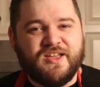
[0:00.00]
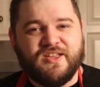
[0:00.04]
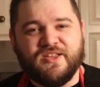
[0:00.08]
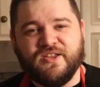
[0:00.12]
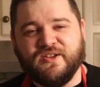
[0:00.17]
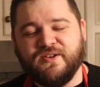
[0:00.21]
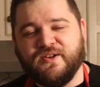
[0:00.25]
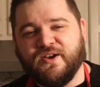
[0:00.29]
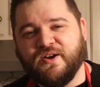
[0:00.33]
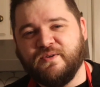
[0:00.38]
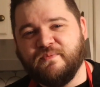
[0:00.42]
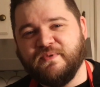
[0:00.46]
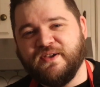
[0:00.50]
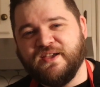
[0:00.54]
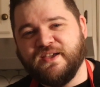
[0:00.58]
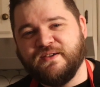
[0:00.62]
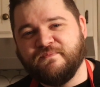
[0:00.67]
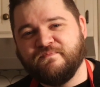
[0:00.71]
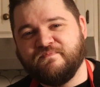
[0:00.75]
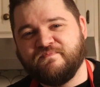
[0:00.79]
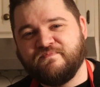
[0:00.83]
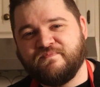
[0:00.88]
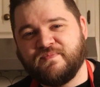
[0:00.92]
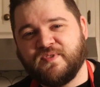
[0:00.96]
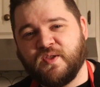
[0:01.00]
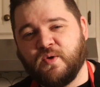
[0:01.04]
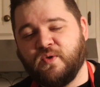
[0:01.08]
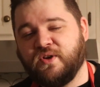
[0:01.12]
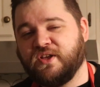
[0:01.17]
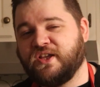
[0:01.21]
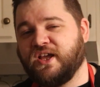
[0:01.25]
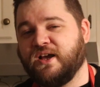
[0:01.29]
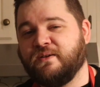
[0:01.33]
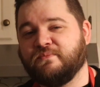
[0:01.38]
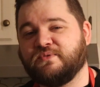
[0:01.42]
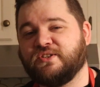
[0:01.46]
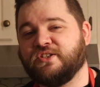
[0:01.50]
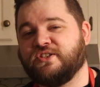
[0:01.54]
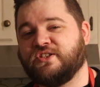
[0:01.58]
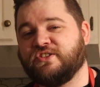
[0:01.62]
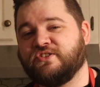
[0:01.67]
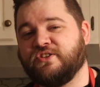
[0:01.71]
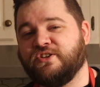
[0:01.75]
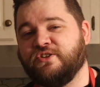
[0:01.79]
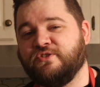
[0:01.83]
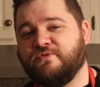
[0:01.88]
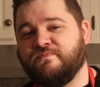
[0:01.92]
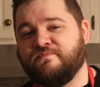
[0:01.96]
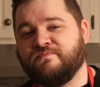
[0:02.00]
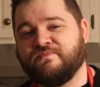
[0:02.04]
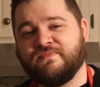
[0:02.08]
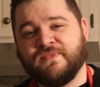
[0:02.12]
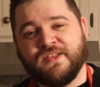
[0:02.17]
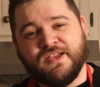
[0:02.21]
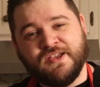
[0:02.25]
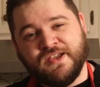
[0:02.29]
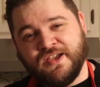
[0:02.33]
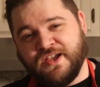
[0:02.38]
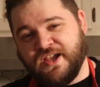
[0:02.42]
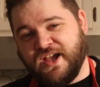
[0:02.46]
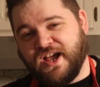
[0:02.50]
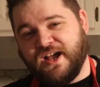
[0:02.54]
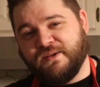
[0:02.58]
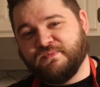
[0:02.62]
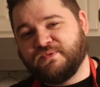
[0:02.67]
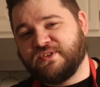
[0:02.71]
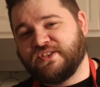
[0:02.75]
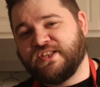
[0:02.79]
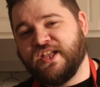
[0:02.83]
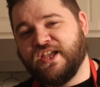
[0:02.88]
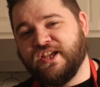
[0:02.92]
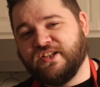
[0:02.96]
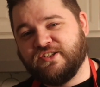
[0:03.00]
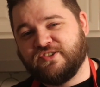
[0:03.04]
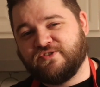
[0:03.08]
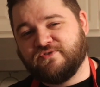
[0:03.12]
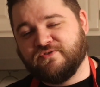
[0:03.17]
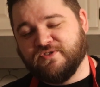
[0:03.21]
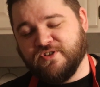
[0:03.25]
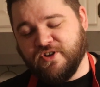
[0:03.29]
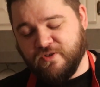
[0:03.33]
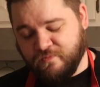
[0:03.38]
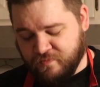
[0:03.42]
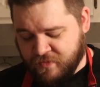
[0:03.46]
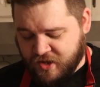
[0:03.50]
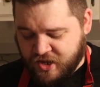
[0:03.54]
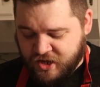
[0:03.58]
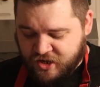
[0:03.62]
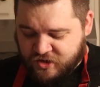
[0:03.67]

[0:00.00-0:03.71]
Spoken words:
you know me. When it comes to two, I'm staying true.